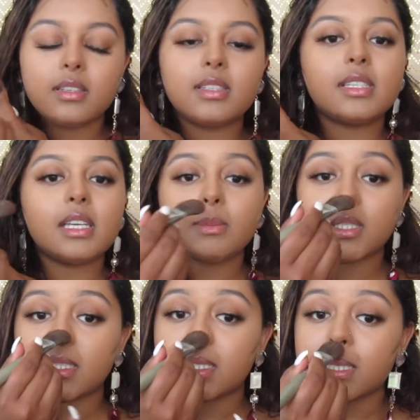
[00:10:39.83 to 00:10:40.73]

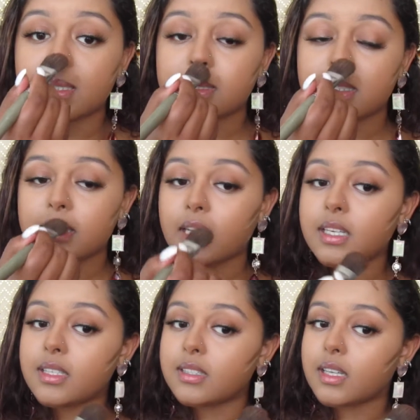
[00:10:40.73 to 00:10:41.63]
seamlessly and
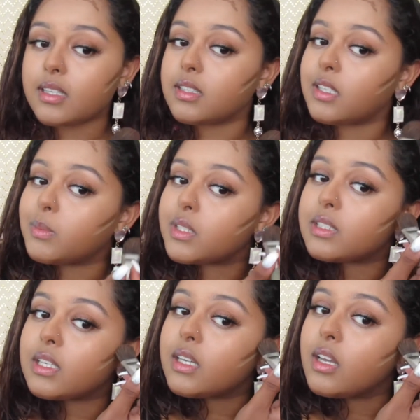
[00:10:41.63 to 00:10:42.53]
stays there
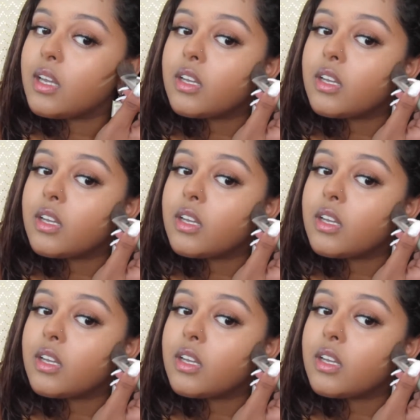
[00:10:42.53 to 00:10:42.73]
seamlessly.